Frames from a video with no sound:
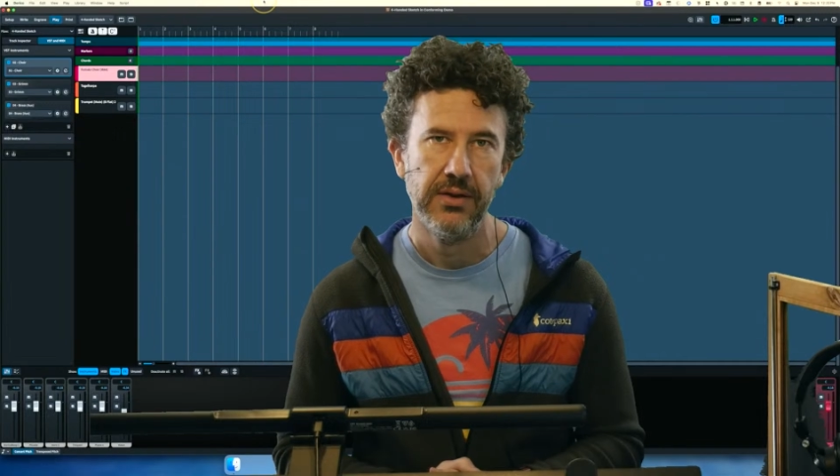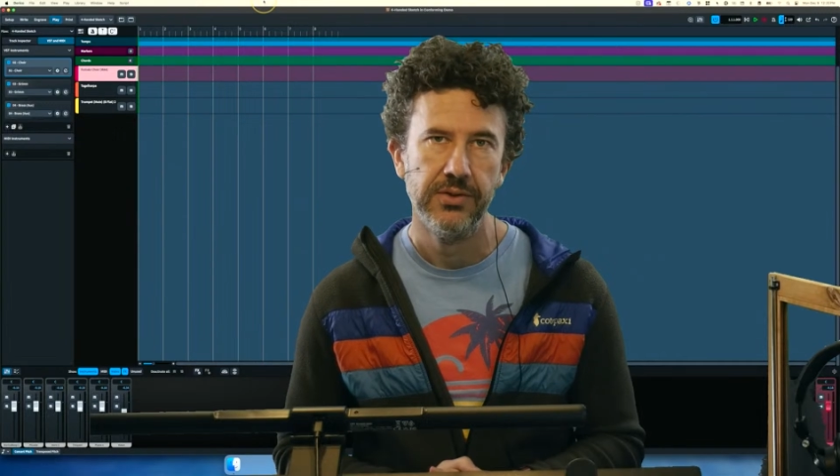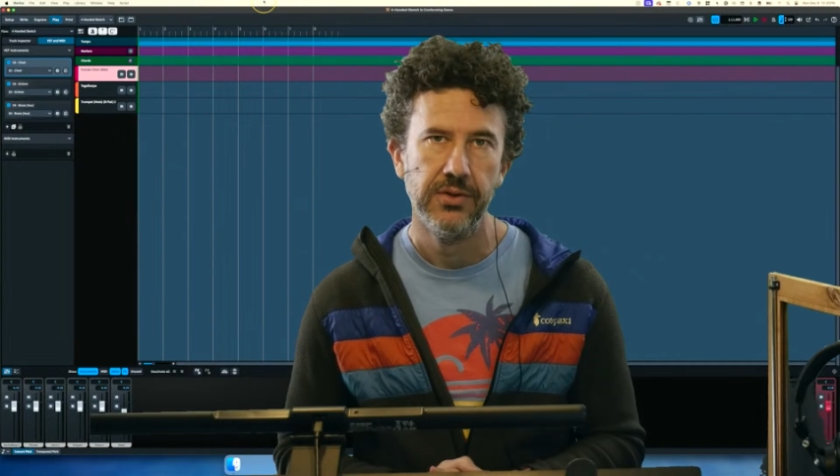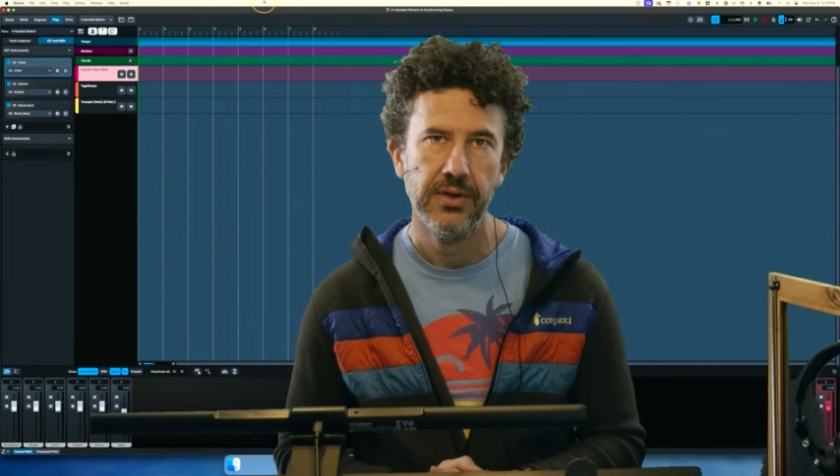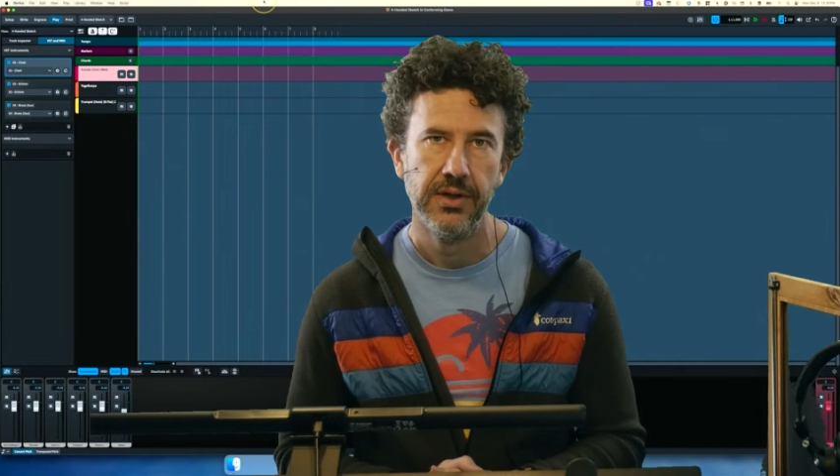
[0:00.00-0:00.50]

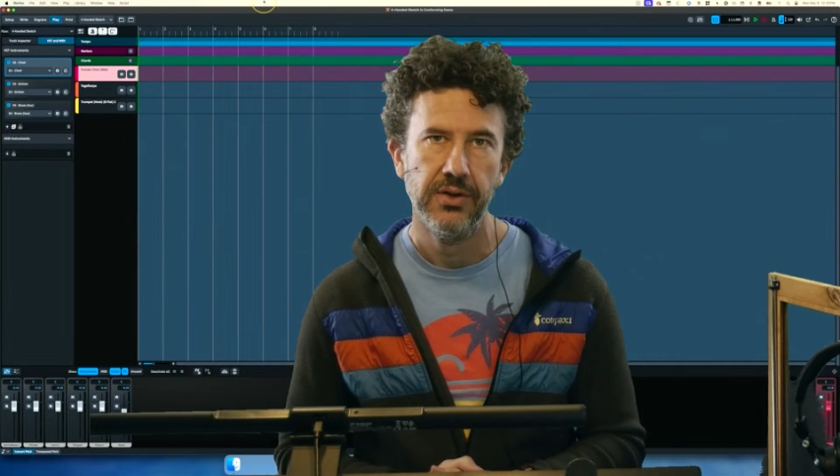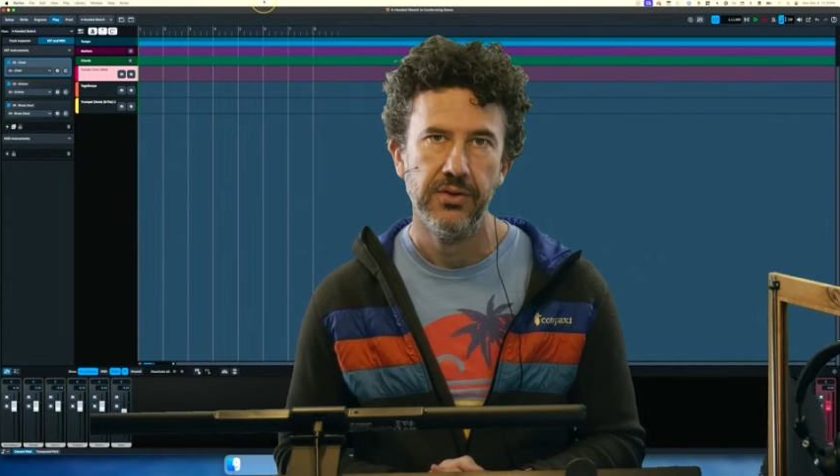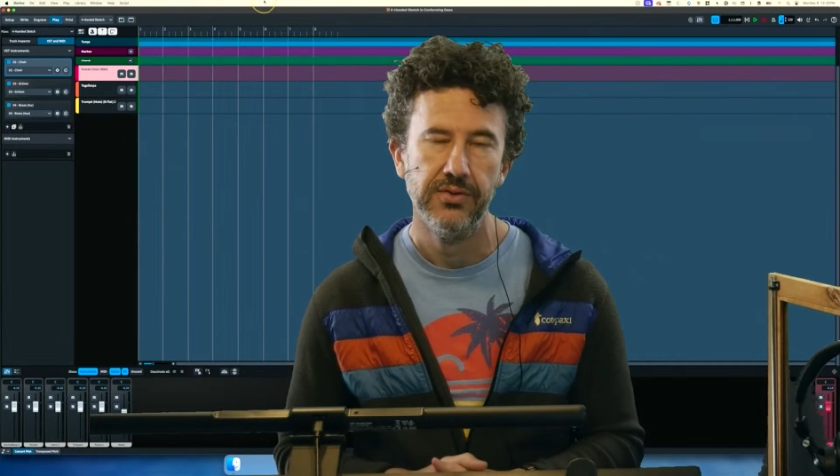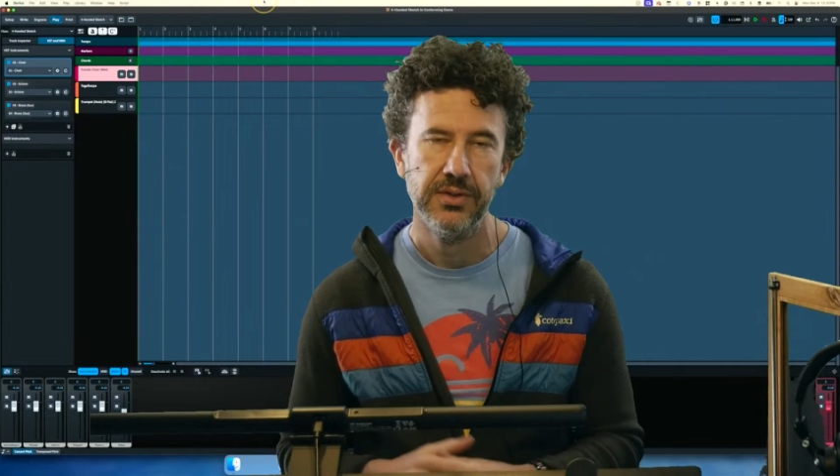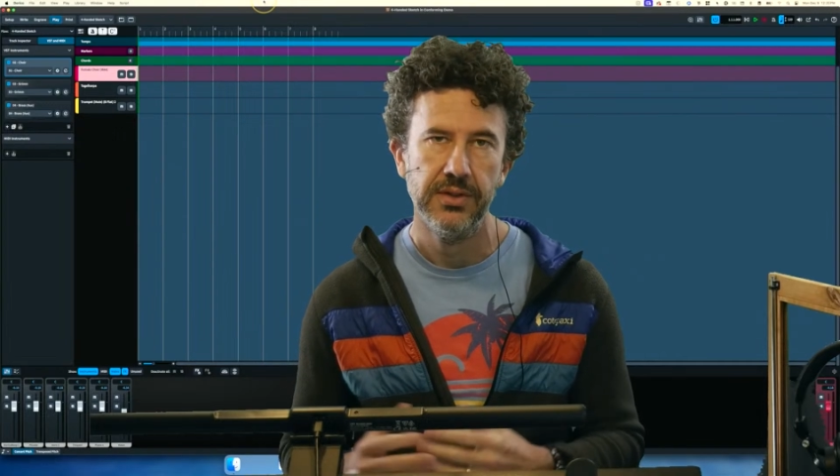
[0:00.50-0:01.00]

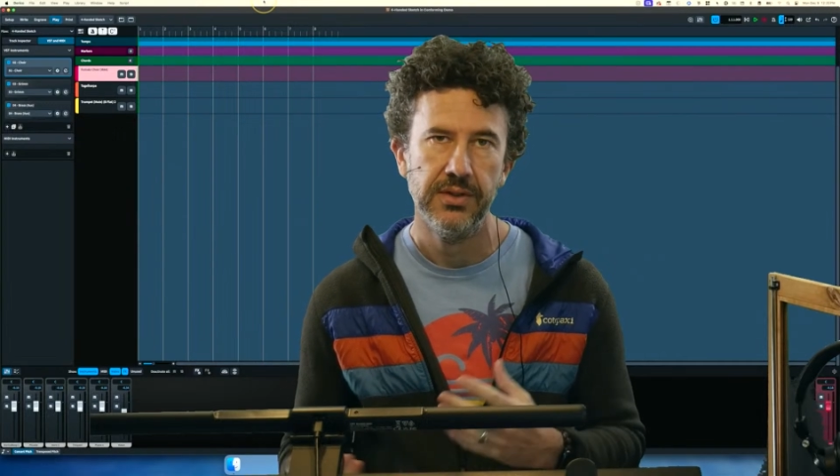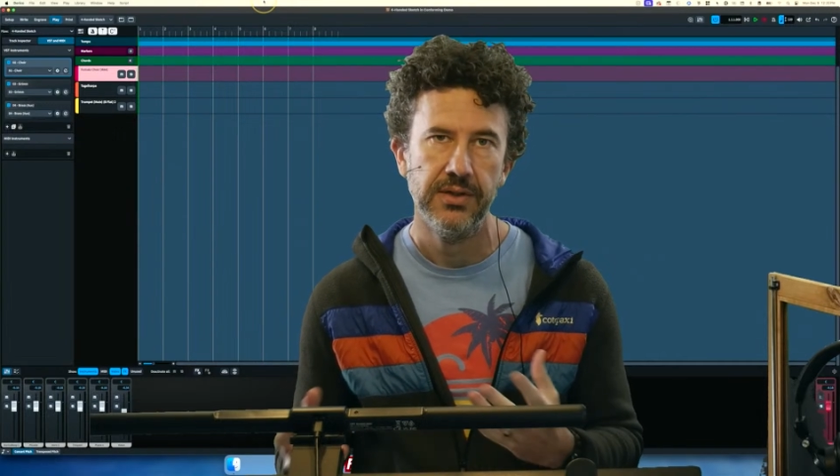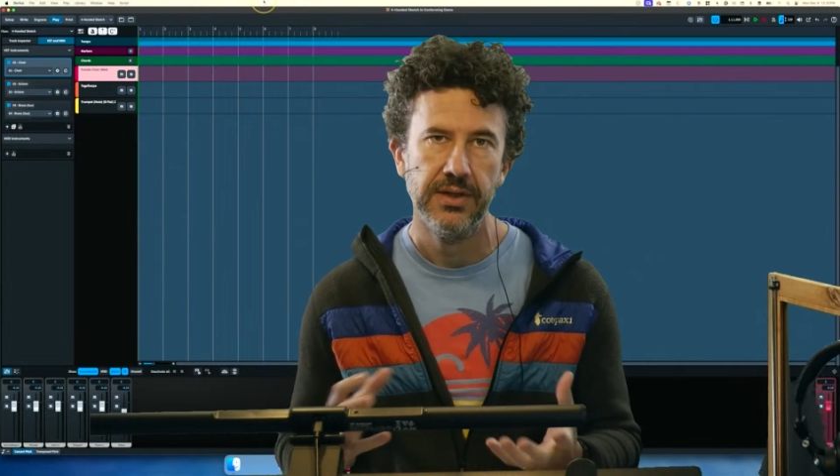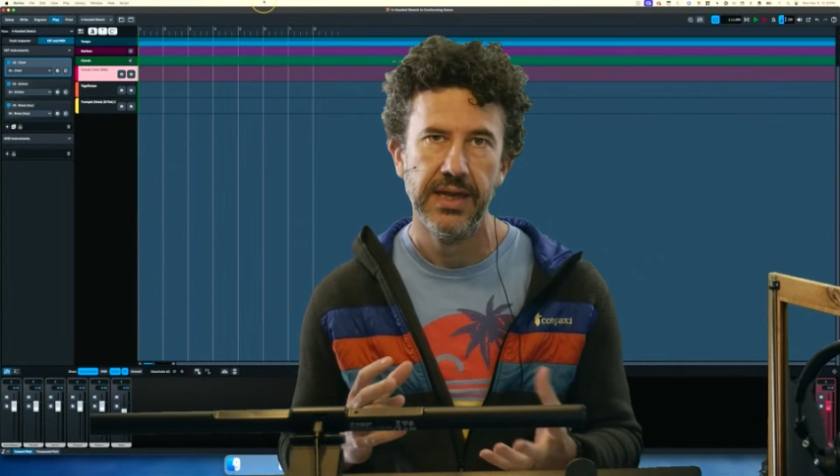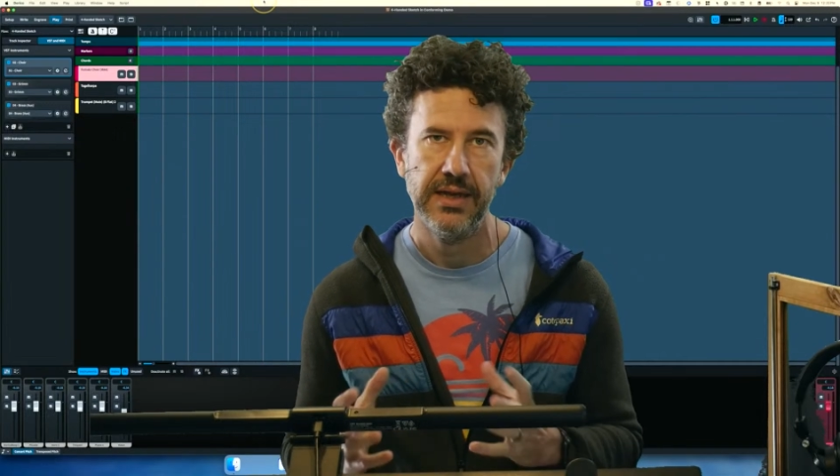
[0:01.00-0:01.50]
Dorico
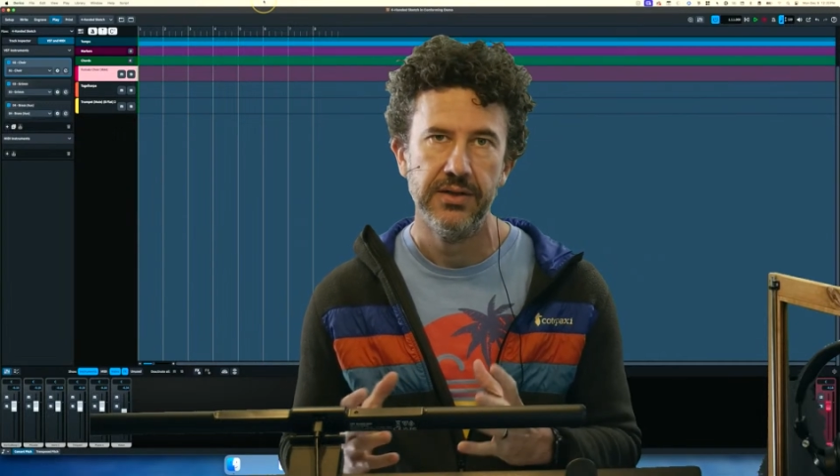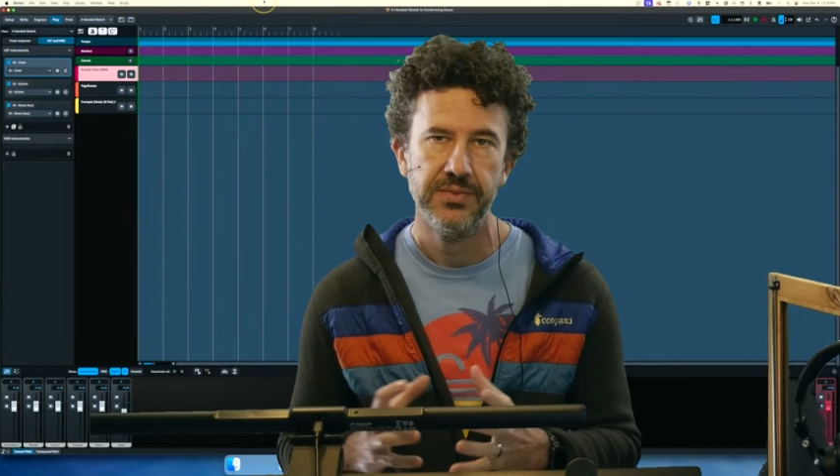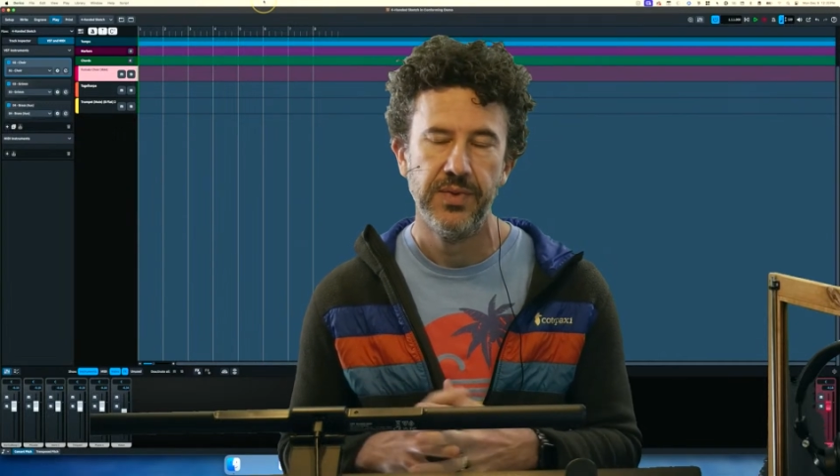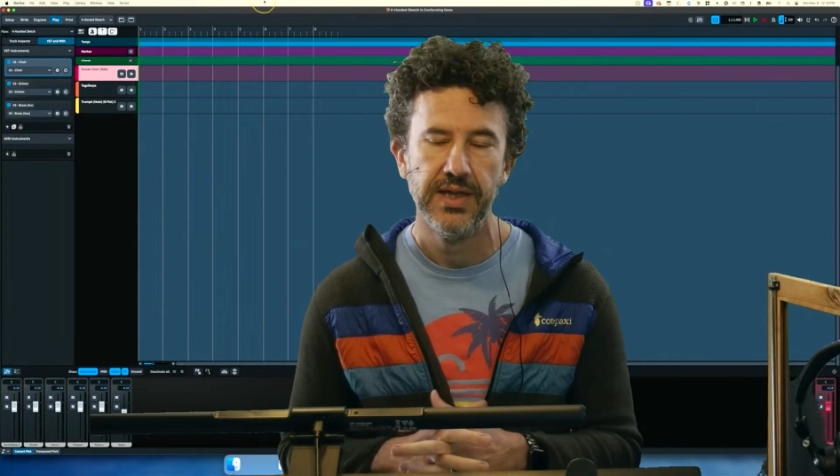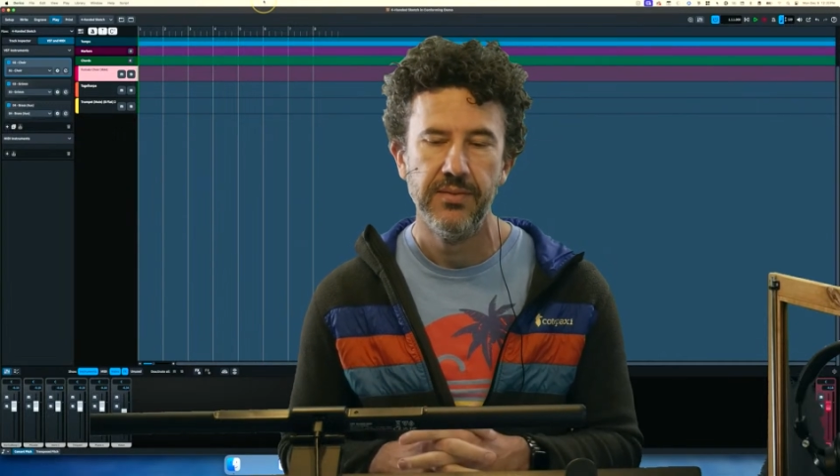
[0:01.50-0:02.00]
handles
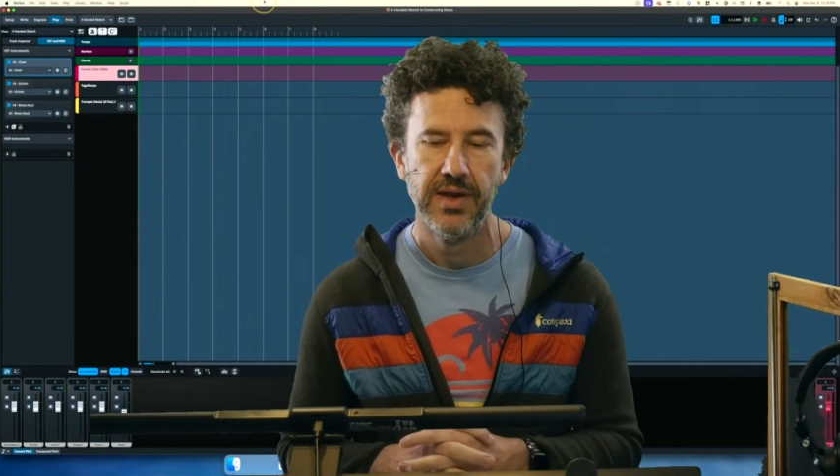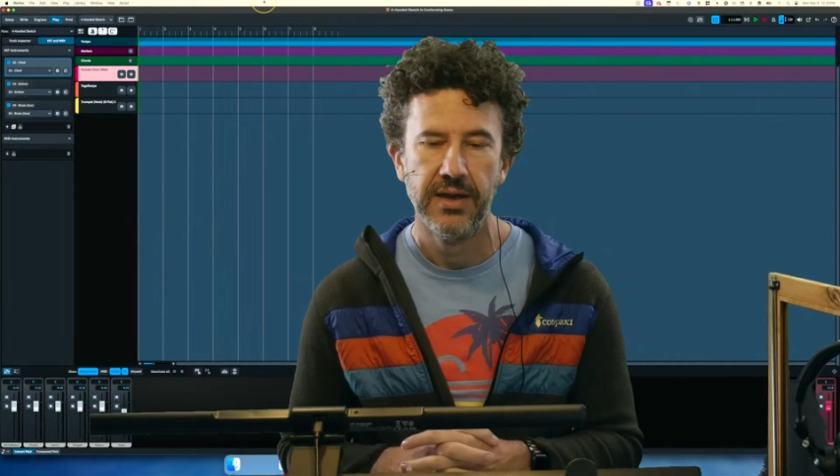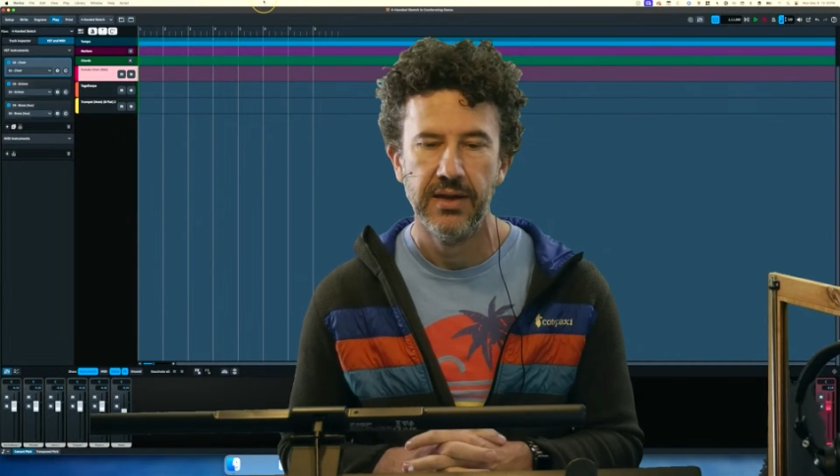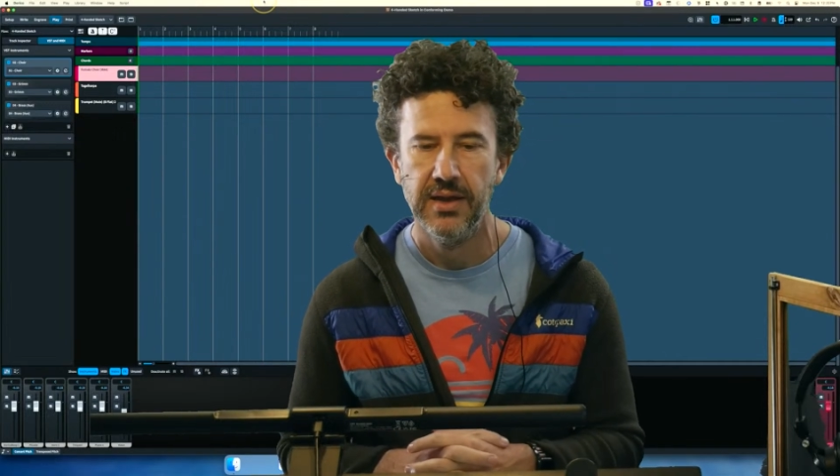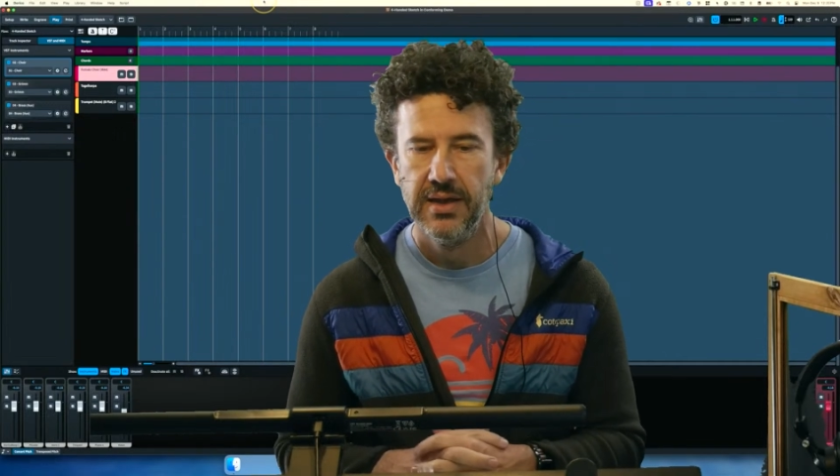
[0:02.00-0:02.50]
playback,